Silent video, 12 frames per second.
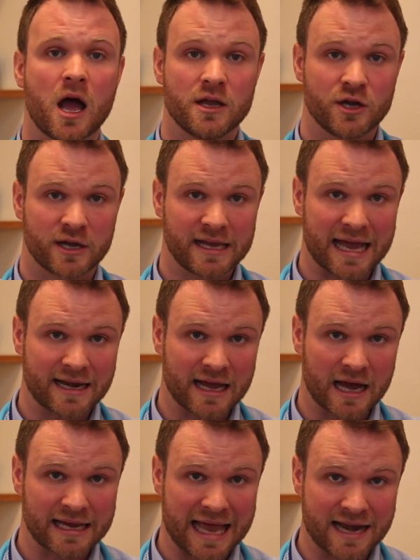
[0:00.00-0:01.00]
You can get it
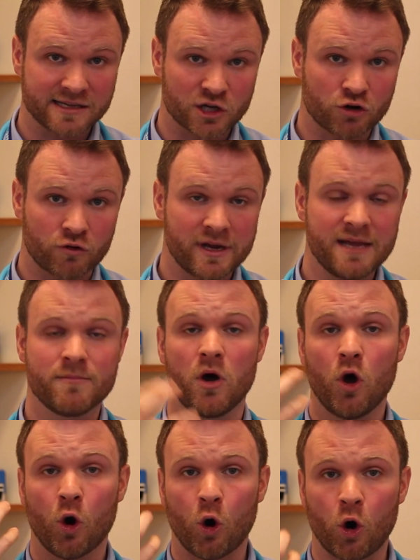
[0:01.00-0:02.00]
again as a cream
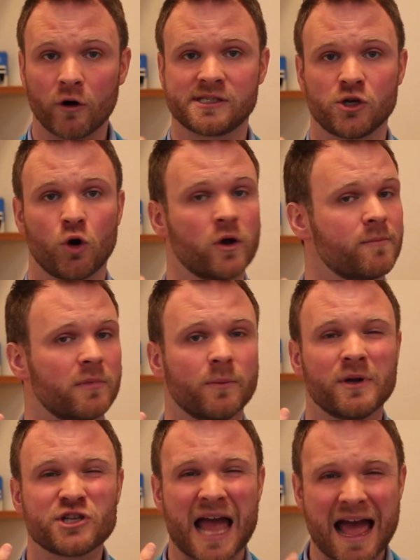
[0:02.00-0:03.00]
or as an ointment,
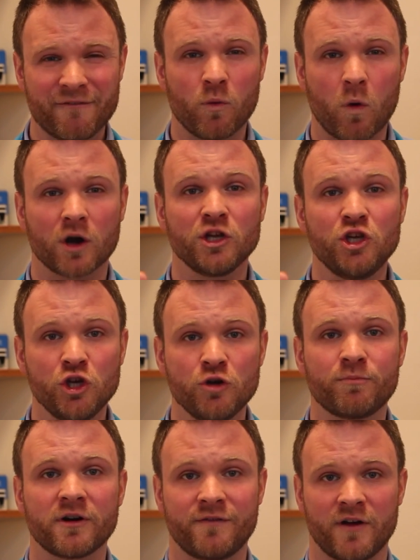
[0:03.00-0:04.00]
whichever one you
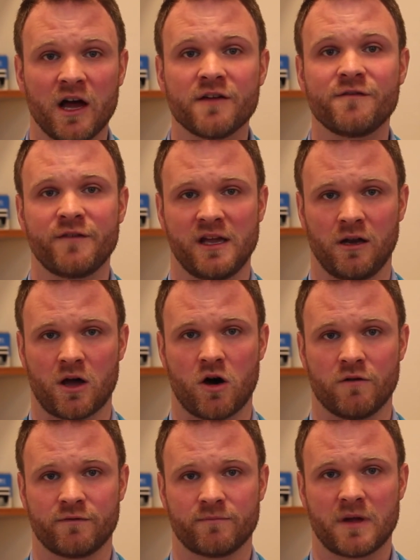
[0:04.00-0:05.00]
prefer the feel
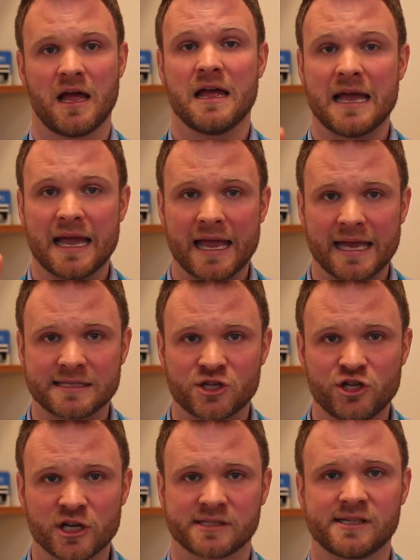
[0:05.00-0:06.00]
of. It's
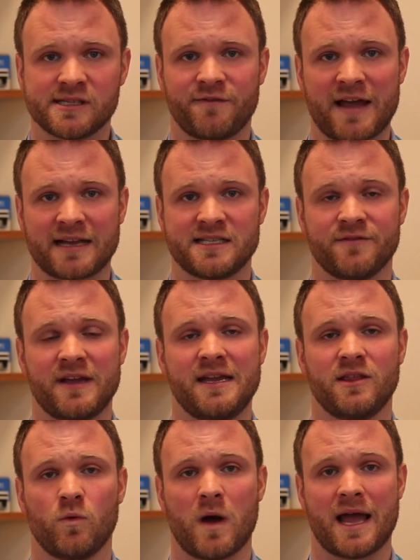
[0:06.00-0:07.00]
just as effective
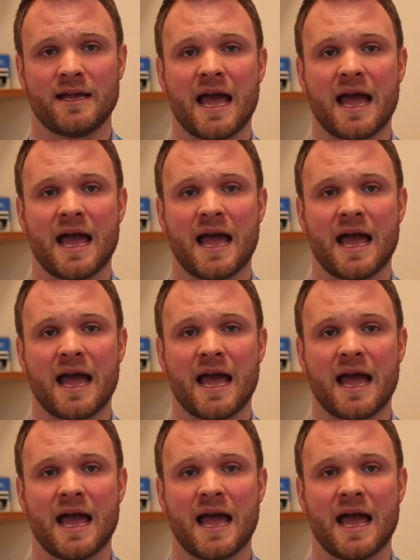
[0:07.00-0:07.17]
either way.